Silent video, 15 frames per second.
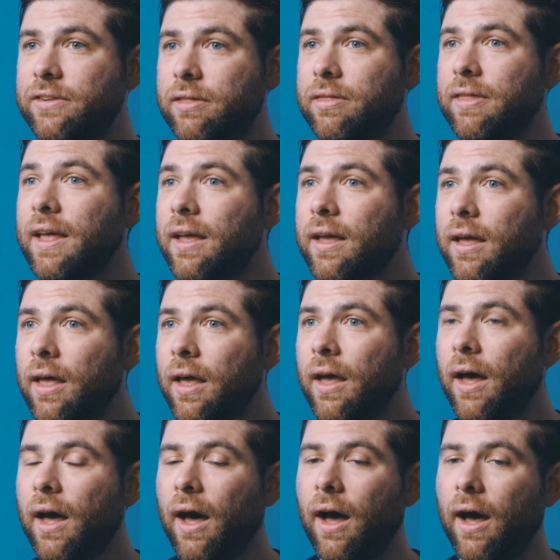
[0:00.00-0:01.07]
to think.
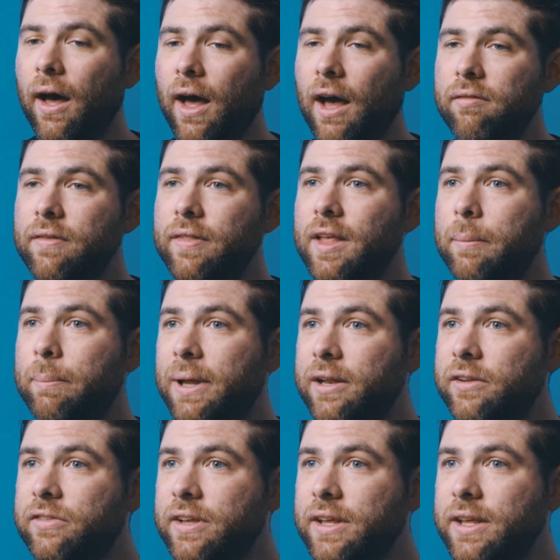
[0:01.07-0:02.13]
Having the
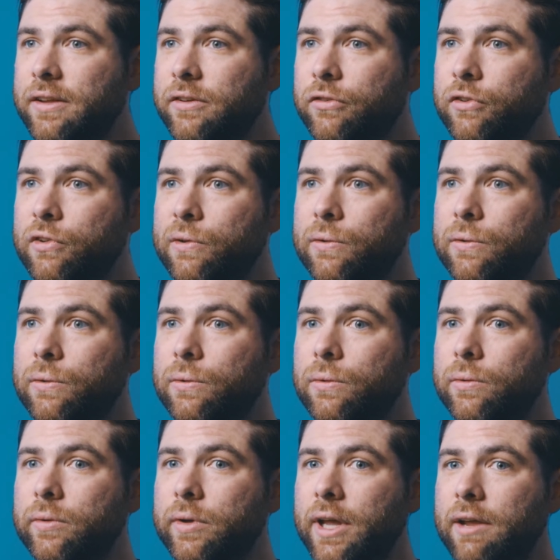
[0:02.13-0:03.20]
ability
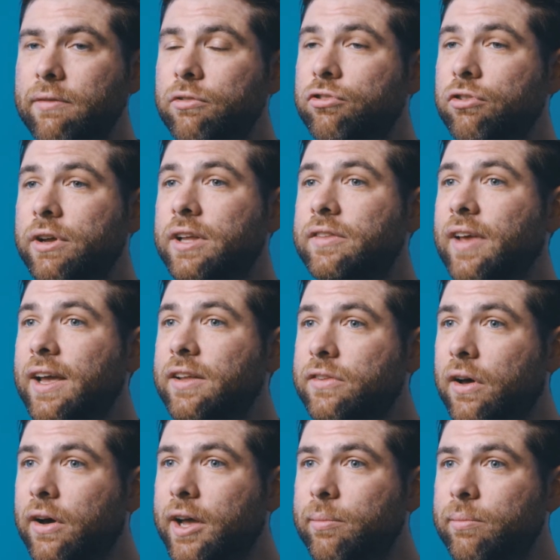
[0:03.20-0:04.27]
to, even during a
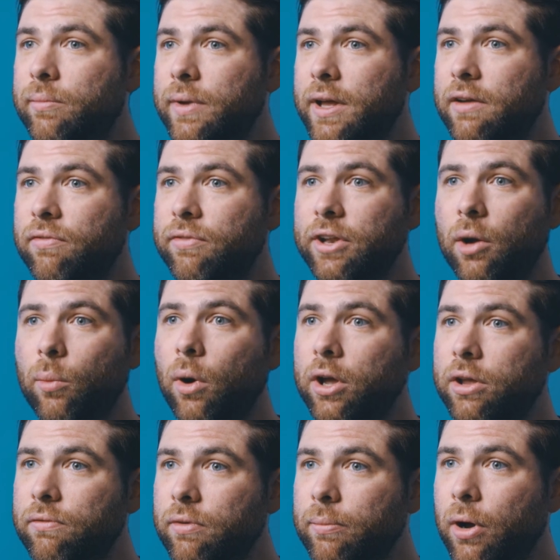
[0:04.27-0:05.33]
daytime, if you know
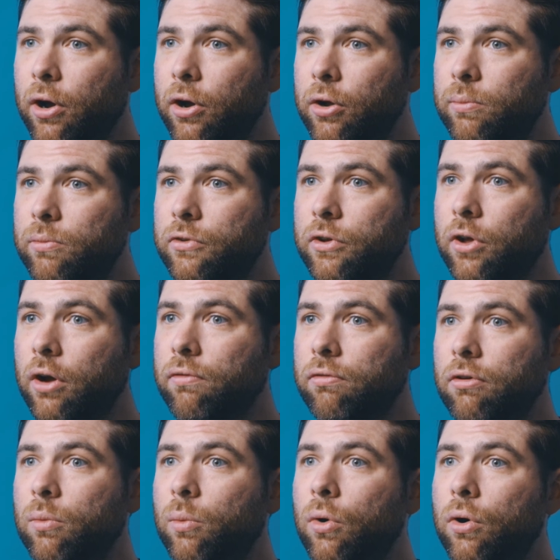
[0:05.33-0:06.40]
working from home, to go
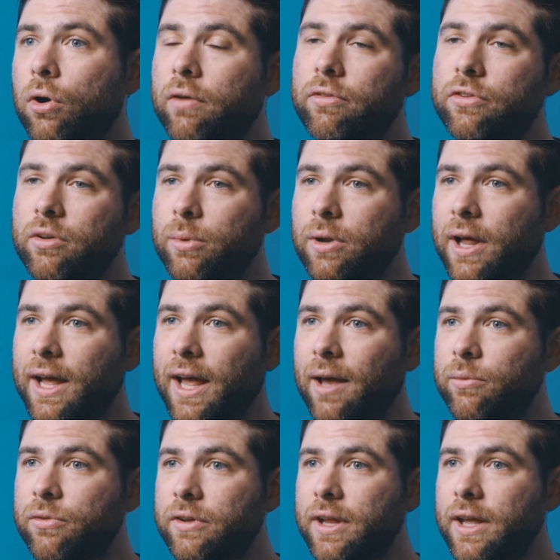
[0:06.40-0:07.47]
for a walk over someone like
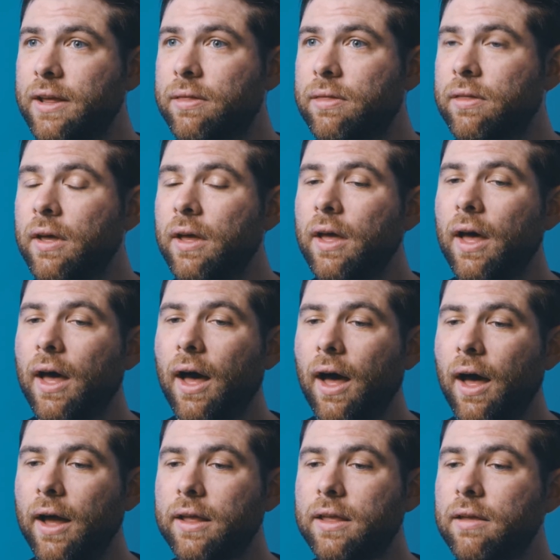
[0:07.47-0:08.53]
Hampstead
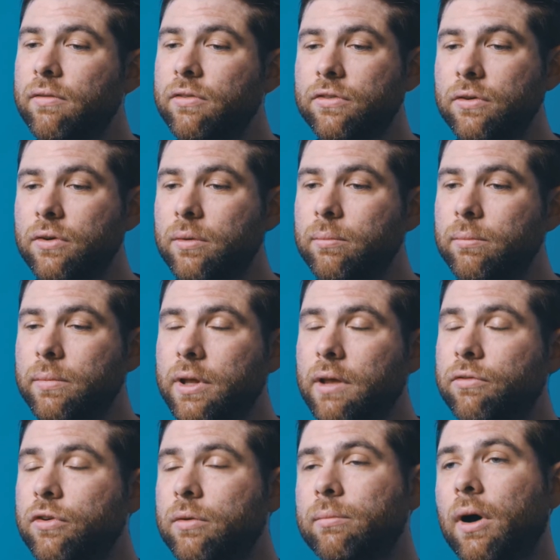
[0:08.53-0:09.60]
Heath, gives your
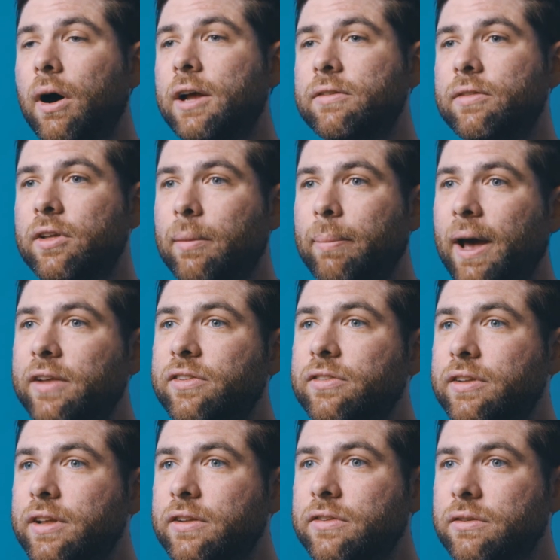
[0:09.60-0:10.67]
mind the
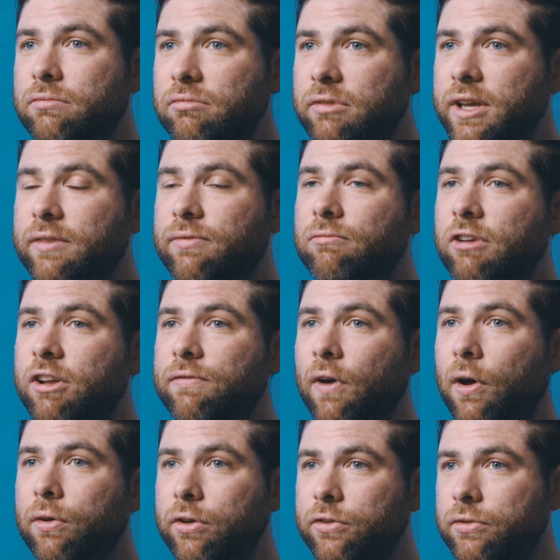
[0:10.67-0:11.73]
capacity to
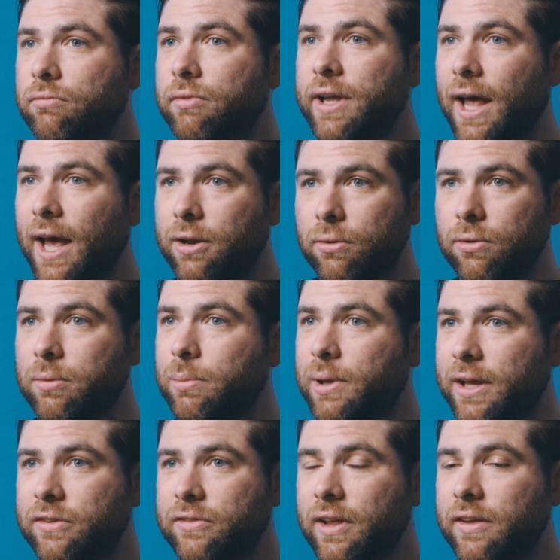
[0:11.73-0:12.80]
refocus and rehandle
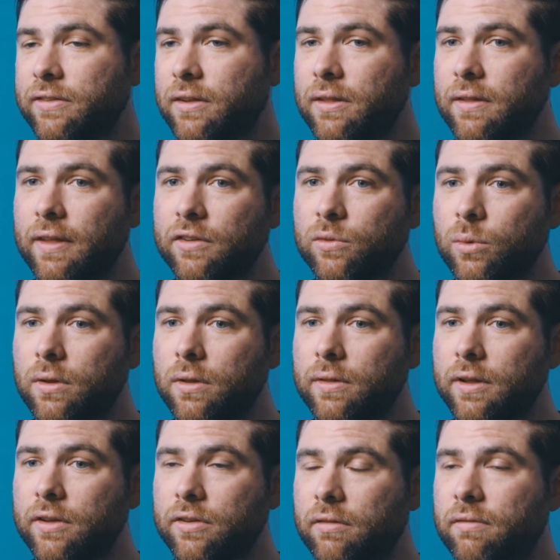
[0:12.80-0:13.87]
complex things. I think that's one of the
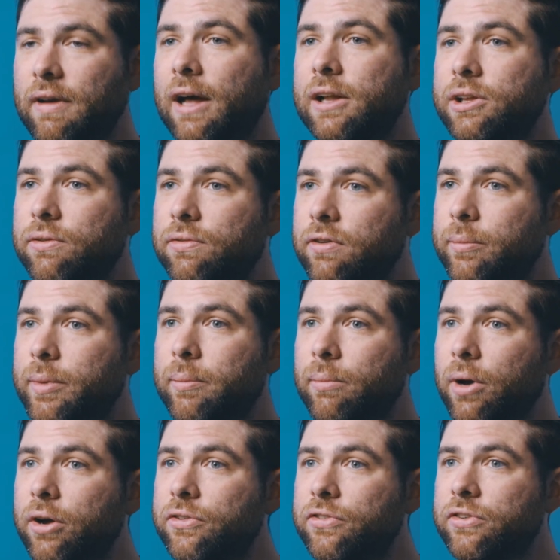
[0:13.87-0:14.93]
things I value from it
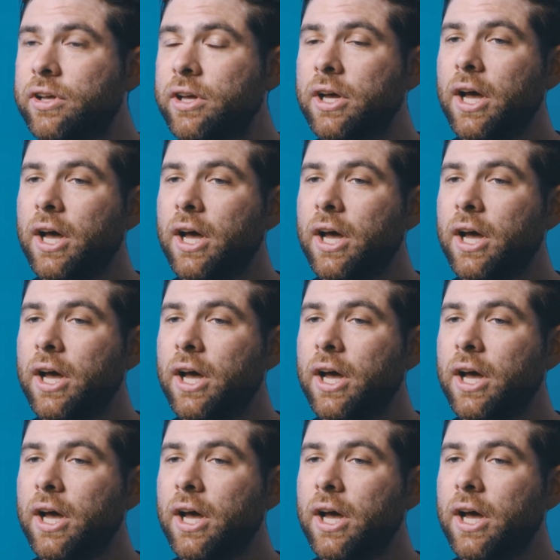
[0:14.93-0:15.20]
most,